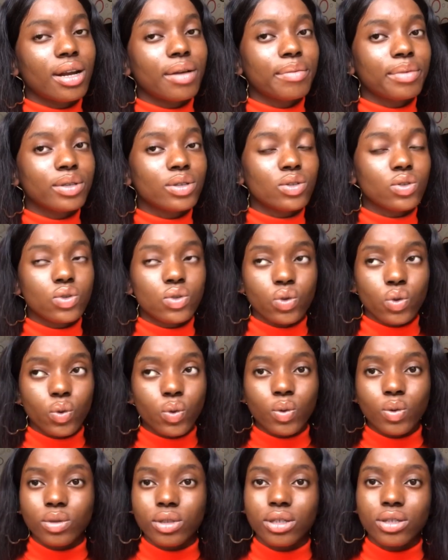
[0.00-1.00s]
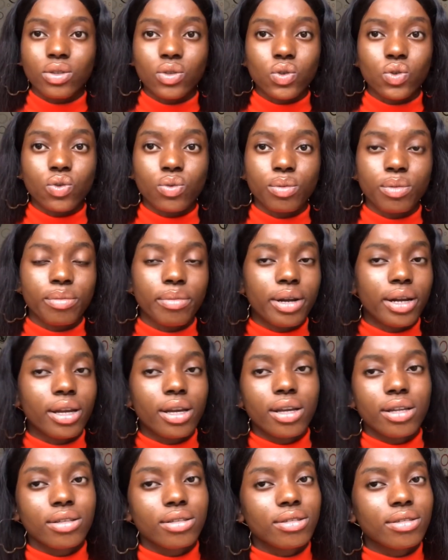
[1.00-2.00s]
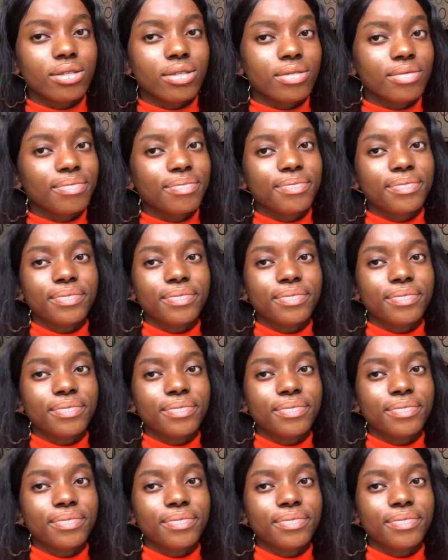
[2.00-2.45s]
that are being sold in the supermarkets.